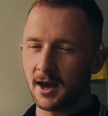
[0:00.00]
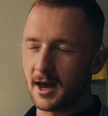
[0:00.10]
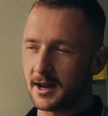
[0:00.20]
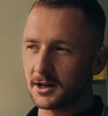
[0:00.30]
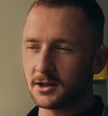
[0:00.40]

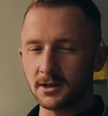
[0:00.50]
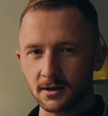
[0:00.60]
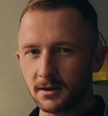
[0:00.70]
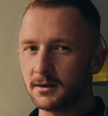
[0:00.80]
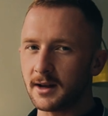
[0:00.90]
and this
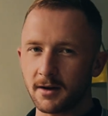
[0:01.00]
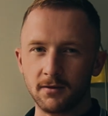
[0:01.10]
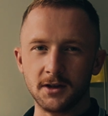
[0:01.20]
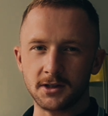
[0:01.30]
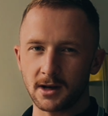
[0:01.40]
is
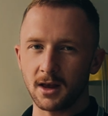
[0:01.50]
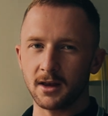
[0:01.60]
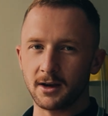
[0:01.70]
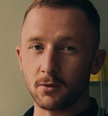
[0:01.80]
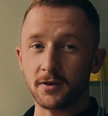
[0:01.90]
definitely still
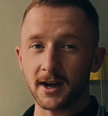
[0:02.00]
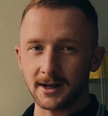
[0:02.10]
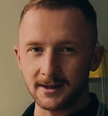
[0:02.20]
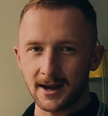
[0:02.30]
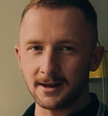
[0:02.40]
aligned with the
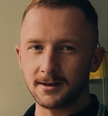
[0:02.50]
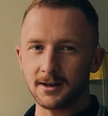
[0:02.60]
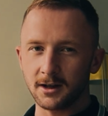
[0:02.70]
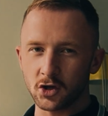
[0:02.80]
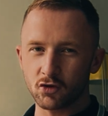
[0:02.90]

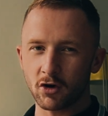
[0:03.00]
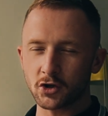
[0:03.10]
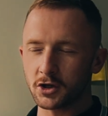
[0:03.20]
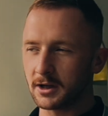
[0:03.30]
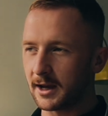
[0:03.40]
identity
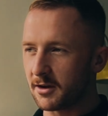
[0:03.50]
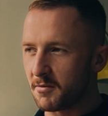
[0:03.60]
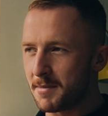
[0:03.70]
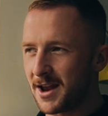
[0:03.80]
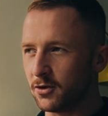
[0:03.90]
construction, the kind
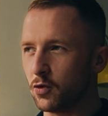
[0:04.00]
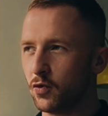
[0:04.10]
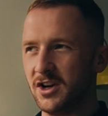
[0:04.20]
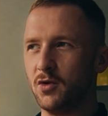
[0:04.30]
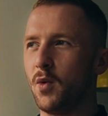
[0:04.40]
of
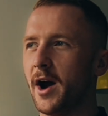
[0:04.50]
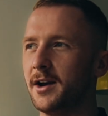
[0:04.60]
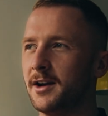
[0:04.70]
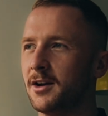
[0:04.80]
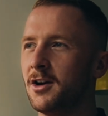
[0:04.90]
mental
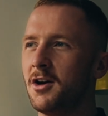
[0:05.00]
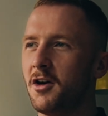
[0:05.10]
rewiring